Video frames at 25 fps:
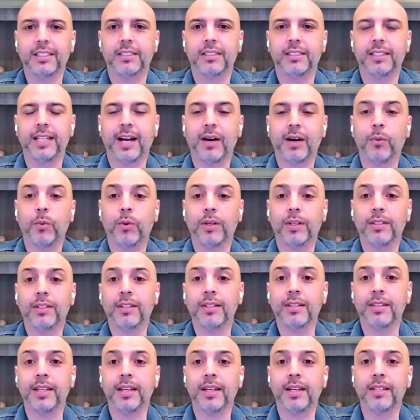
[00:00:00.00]
not one of the
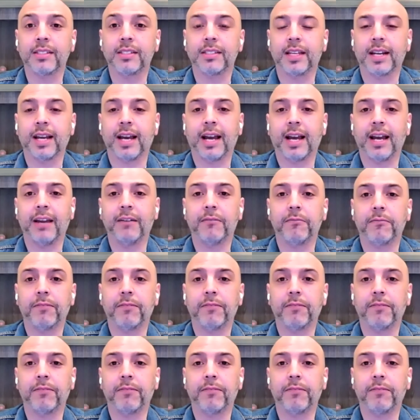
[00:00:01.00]
things that I